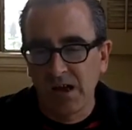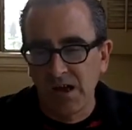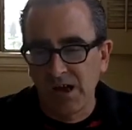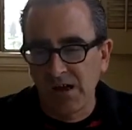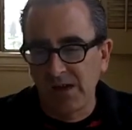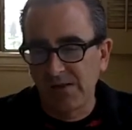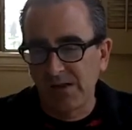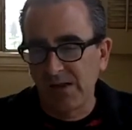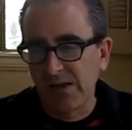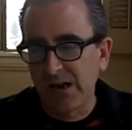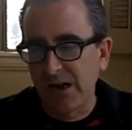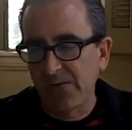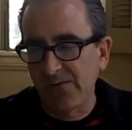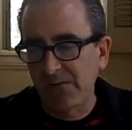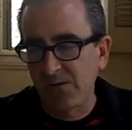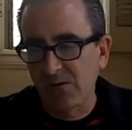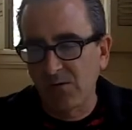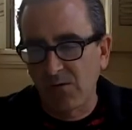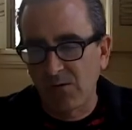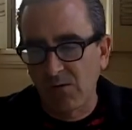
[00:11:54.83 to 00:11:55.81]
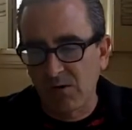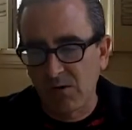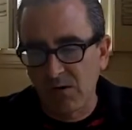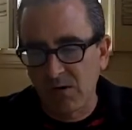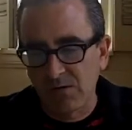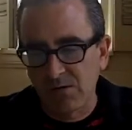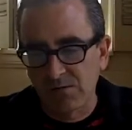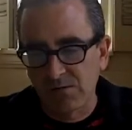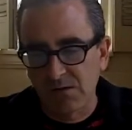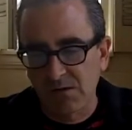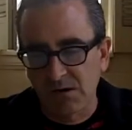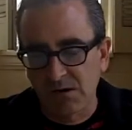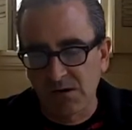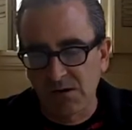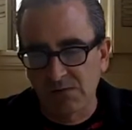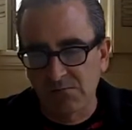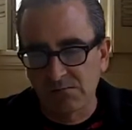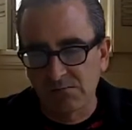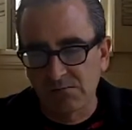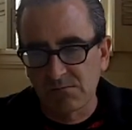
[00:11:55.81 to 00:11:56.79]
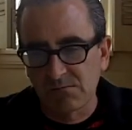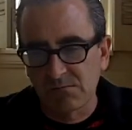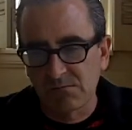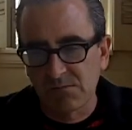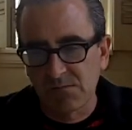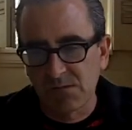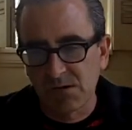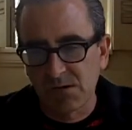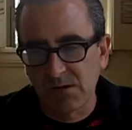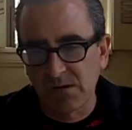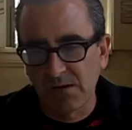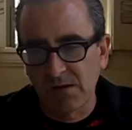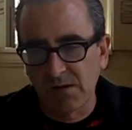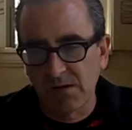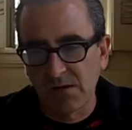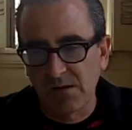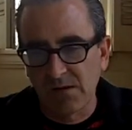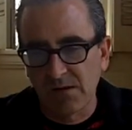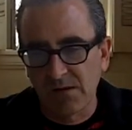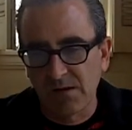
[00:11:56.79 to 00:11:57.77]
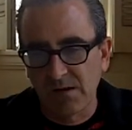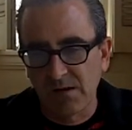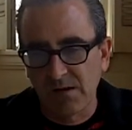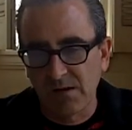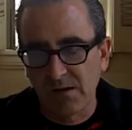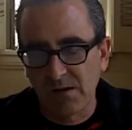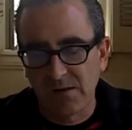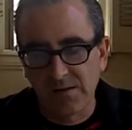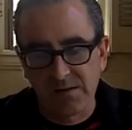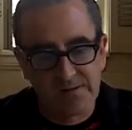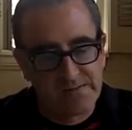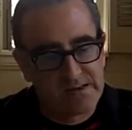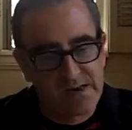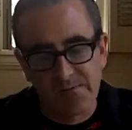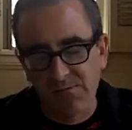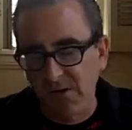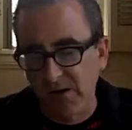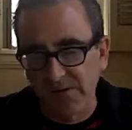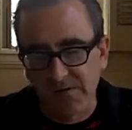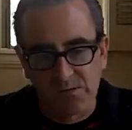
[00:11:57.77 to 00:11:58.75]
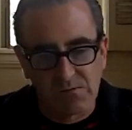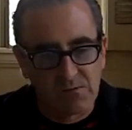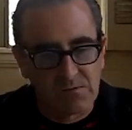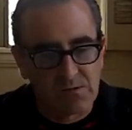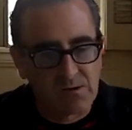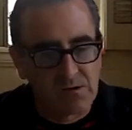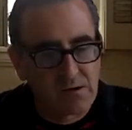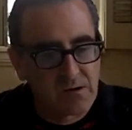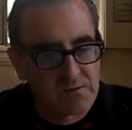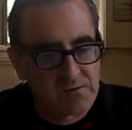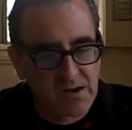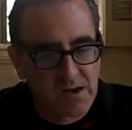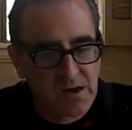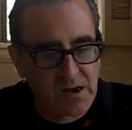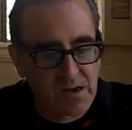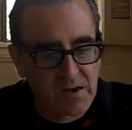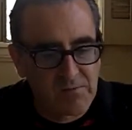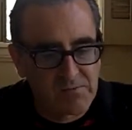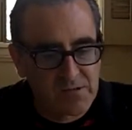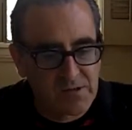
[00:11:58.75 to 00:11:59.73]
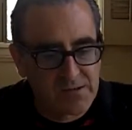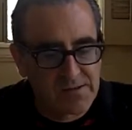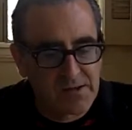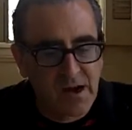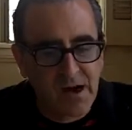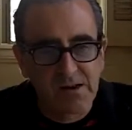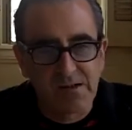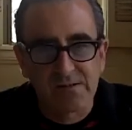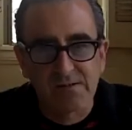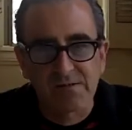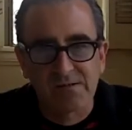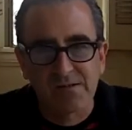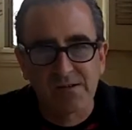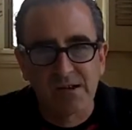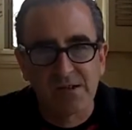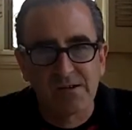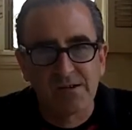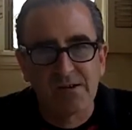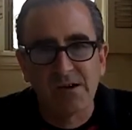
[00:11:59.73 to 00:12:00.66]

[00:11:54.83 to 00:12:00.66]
And then after the war, in the same parts of the world, the Dadists said,